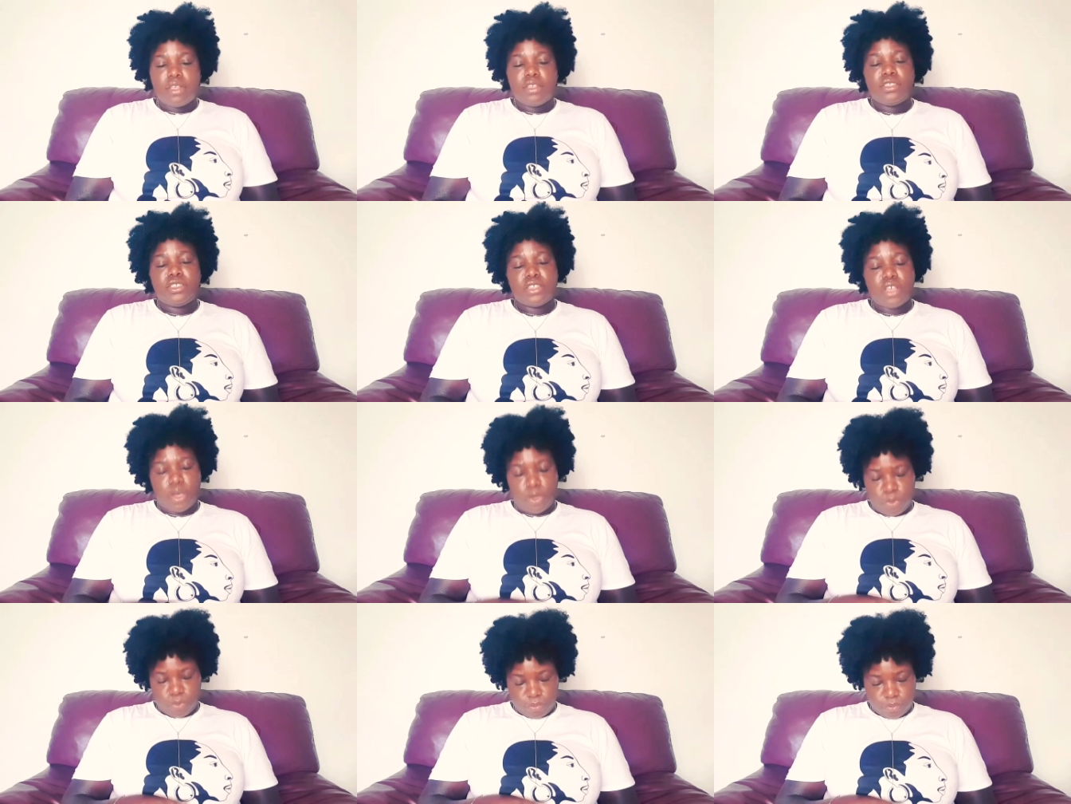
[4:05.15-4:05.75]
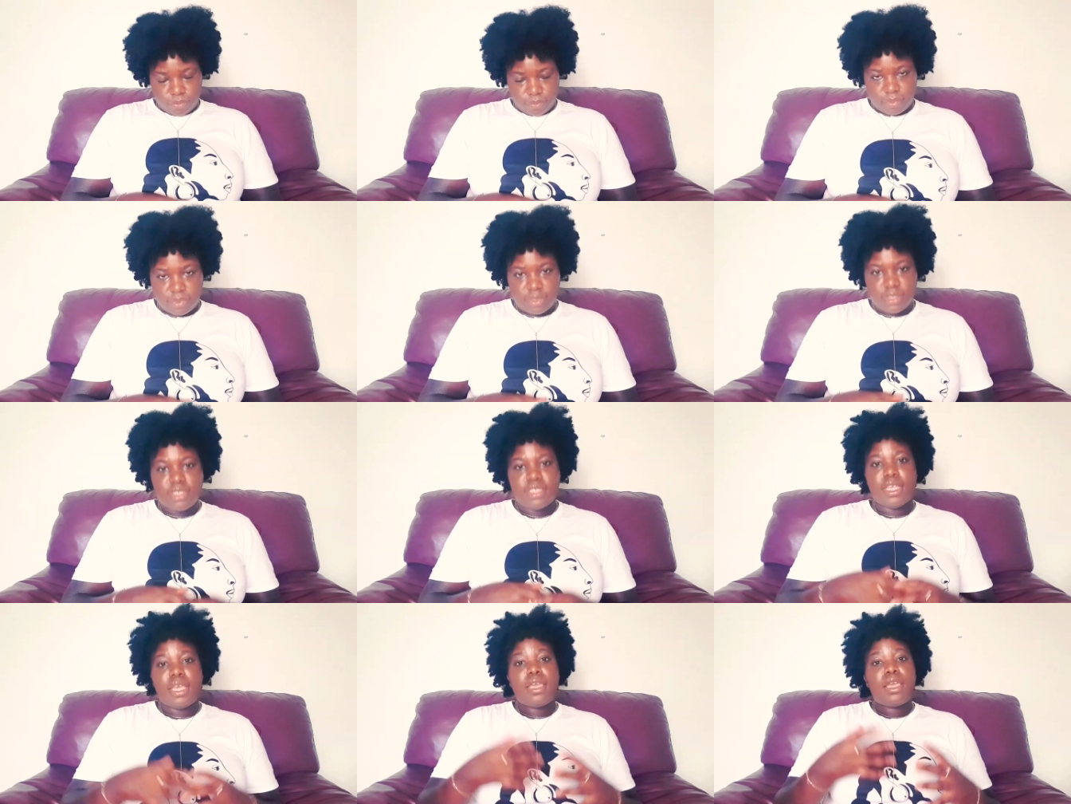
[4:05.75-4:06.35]
So
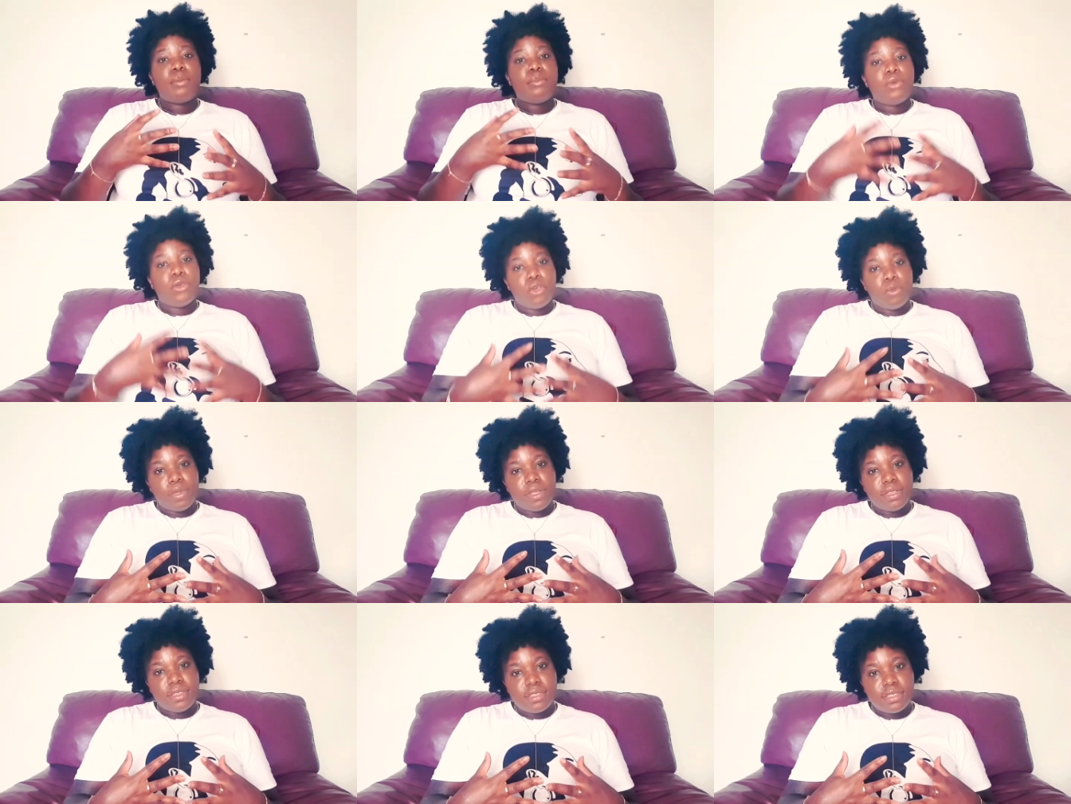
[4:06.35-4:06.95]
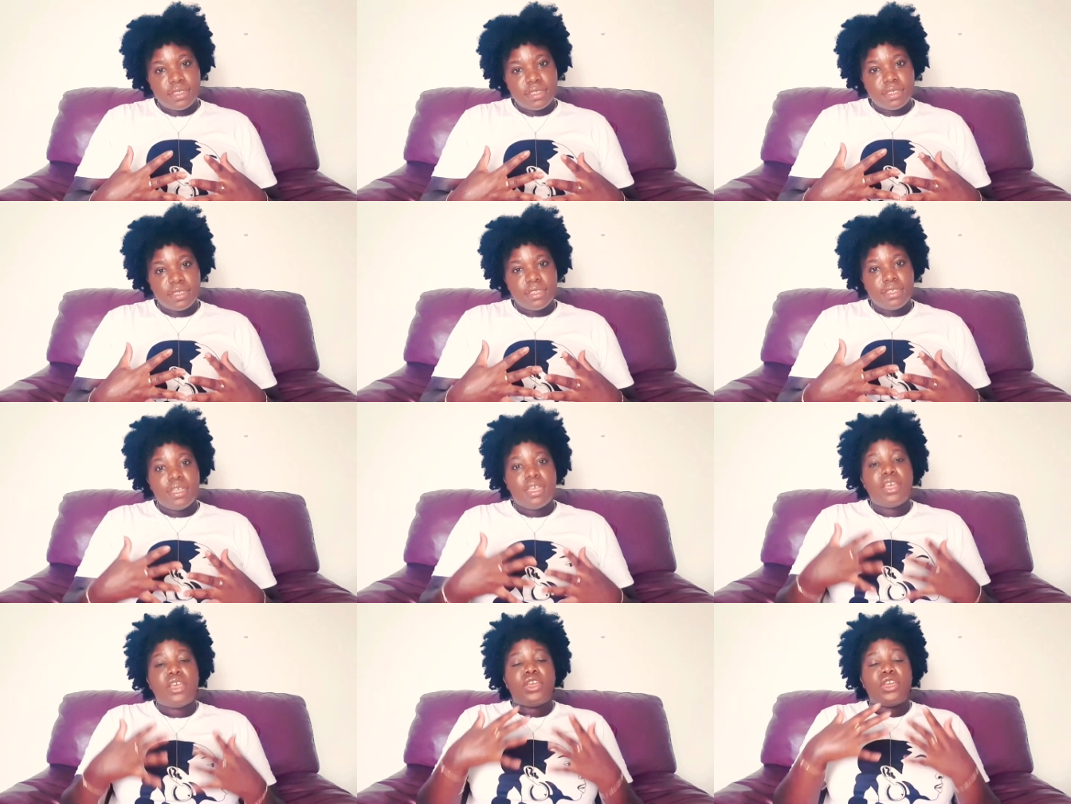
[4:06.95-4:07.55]
take a moment,
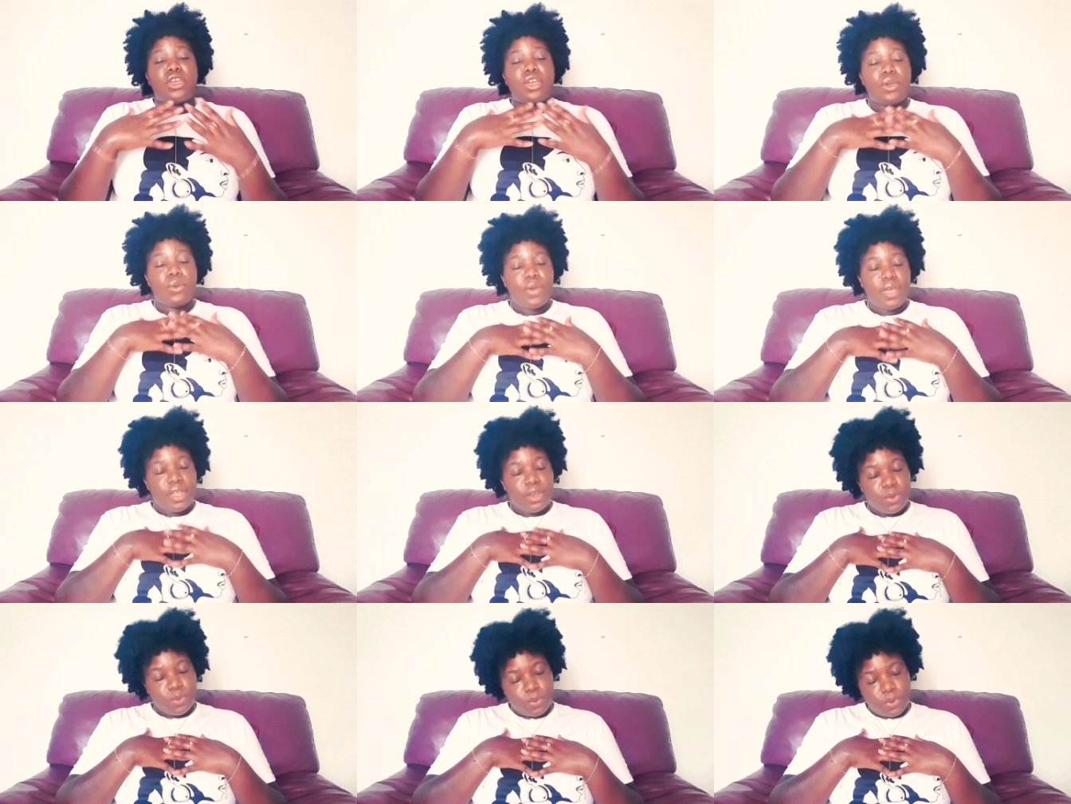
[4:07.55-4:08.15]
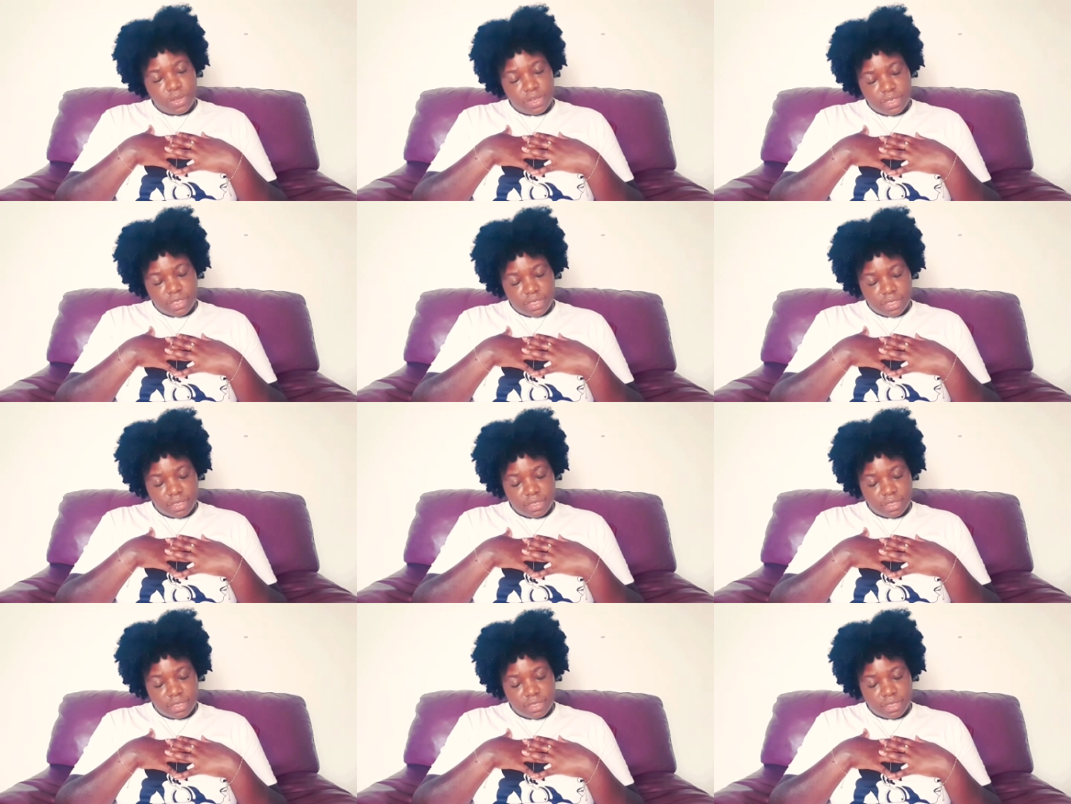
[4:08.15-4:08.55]
go inward,